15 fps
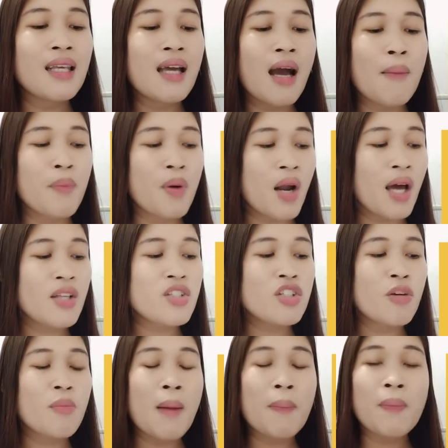a branch
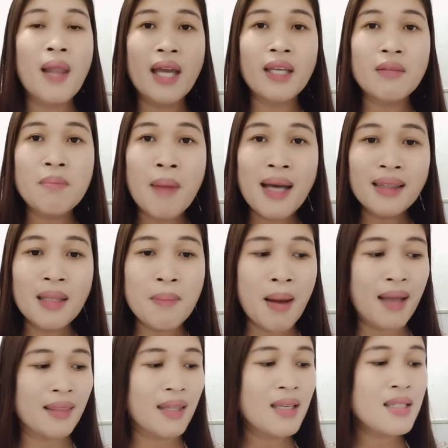of applied
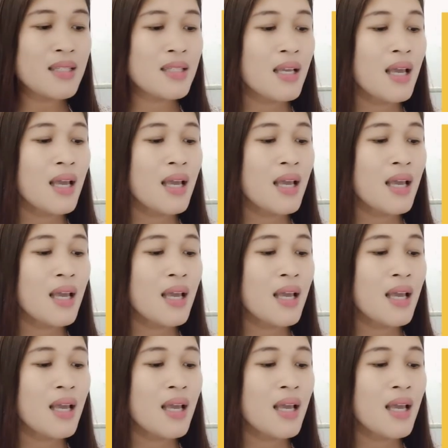mathematics